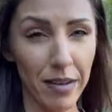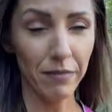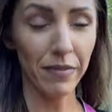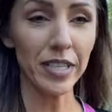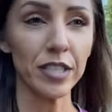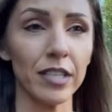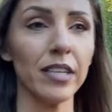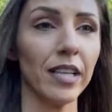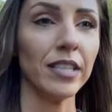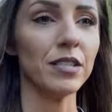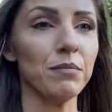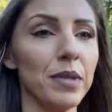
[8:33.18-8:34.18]
Eventually it
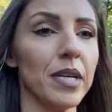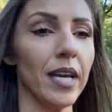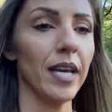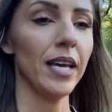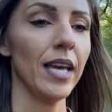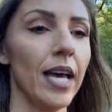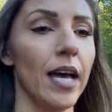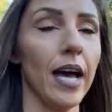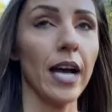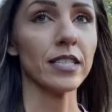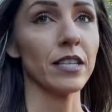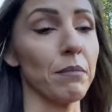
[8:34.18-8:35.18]
led to me
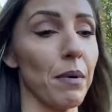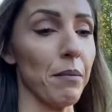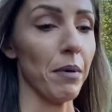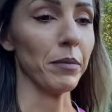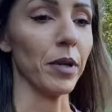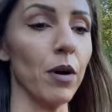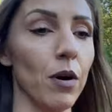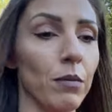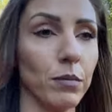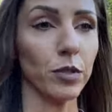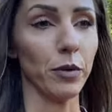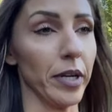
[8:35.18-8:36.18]
asking my mom to go home
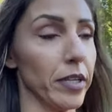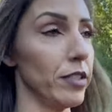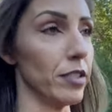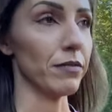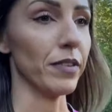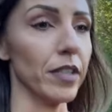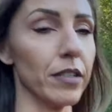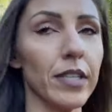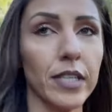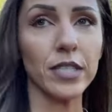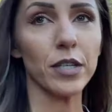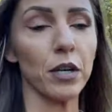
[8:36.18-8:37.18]
so I could just figure
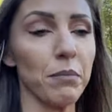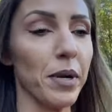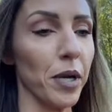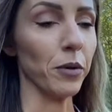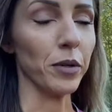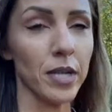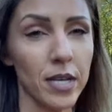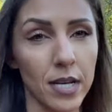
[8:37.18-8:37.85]
things out on my own.